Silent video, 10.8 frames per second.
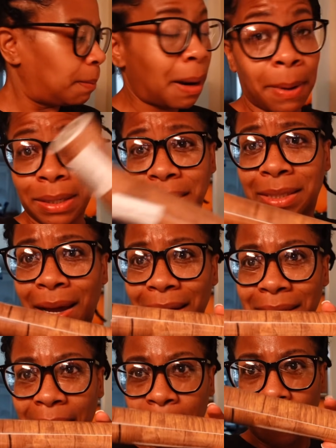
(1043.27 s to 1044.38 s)
But I bought this
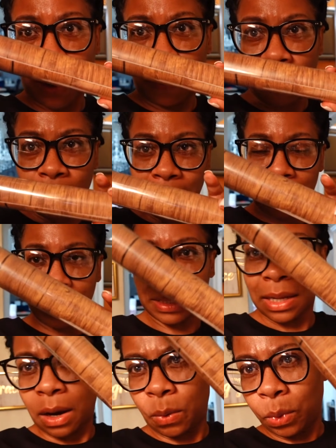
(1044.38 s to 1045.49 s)
contact paper in this
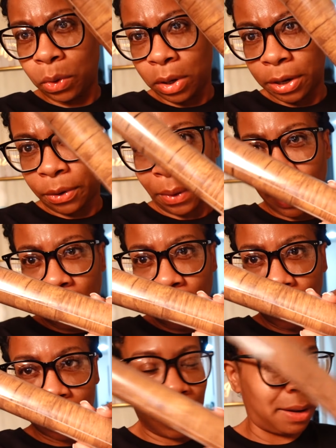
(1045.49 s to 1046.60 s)
like wood
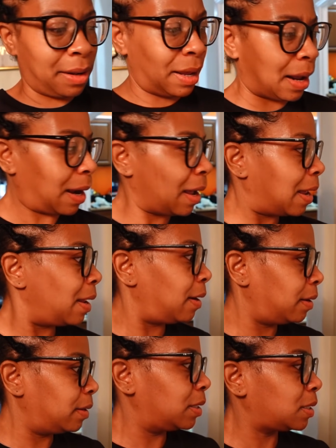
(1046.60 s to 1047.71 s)
grain. And then I got
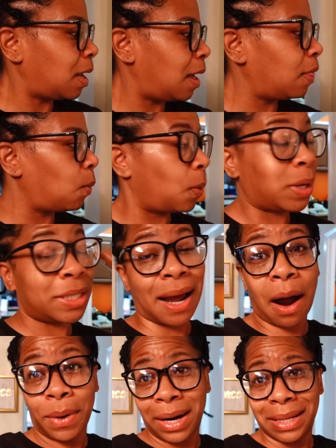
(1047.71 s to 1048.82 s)
this other one, which I
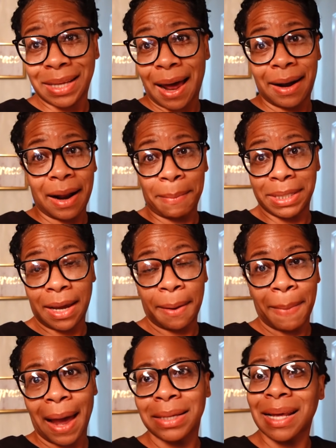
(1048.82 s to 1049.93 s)
already decided I'm gonna take
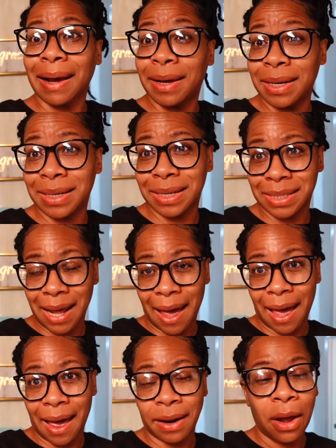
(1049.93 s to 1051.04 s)
back because I couldn't
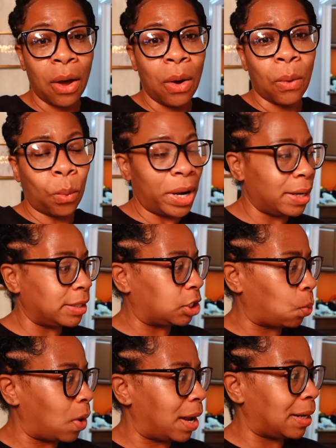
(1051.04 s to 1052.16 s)
decide which
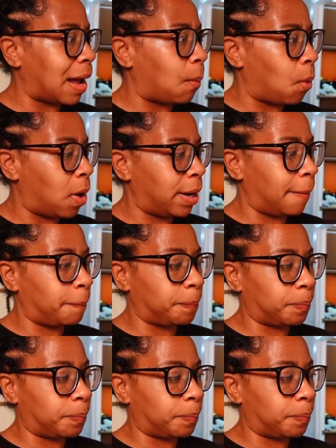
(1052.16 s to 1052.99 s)
one that I wanted.